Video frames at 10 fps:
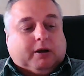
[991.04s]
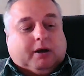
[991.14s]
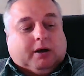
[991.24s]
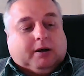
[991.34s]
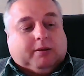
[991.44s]

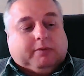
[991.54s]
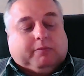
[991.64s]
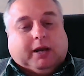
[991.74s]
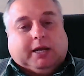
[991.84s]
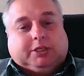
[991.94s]
in
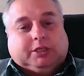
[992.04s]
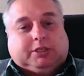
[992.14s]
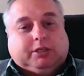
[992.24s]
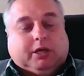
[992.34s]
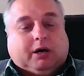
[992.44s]
relation
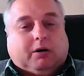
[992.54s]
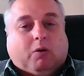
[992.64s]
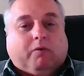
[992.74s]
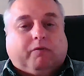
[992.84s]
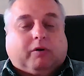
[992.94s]
to the
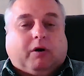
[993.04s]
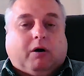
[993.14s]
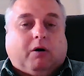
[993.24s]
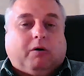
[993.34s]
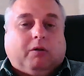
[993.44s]

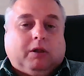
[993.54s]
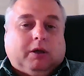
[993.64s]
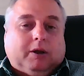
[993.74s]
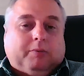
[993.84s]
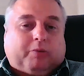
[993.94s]
overall
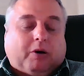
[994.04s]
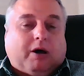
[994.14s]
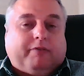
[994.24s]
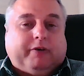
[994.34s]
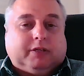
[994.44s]

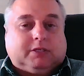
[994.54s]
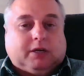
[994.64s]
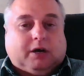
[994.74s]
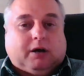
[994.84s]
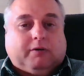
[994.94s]
profits
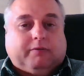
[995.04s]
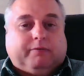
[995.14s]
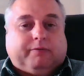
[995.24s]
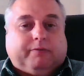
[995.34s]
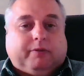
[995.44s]

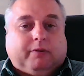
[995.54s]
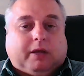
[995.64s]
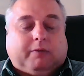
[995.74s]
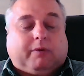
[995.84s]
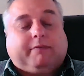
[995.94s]
of
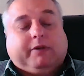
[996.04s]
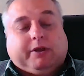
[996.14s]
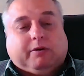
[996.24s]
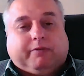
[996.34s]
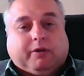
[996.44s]
and
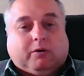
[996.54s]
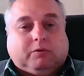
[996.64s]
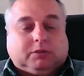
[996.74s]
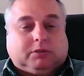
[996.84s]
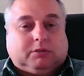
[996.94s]
revenue of
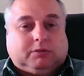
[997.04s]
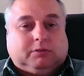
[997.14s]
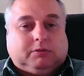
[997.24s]
those